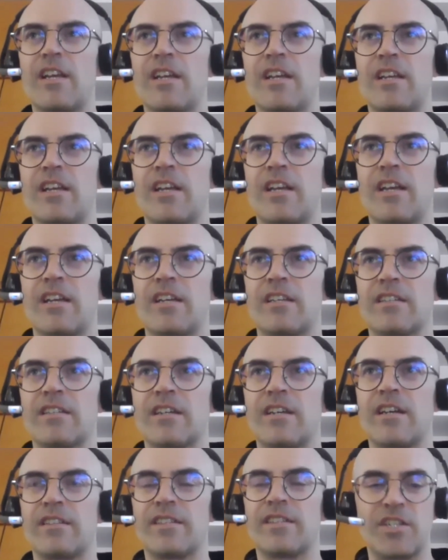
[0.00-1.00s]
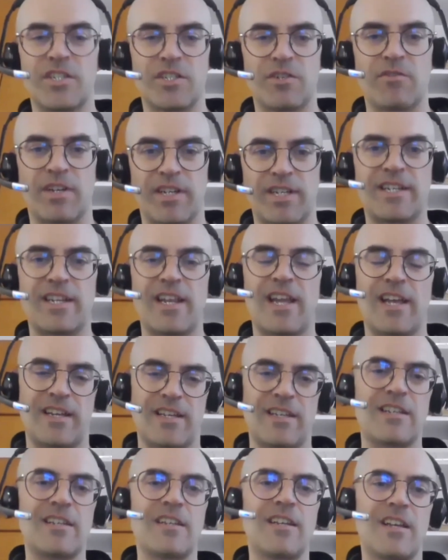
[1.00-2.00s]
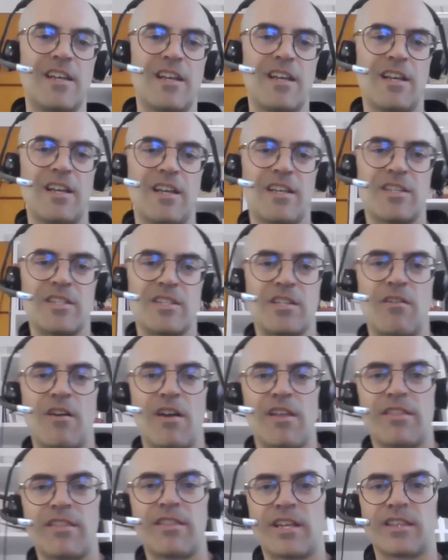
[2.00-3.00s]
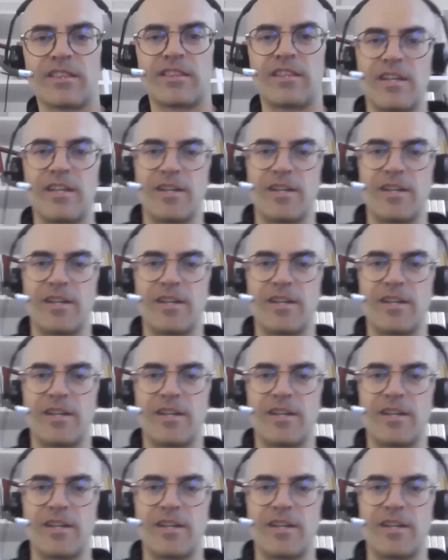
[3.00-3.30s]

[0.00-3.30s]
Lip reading: and they just sort of get it. So I think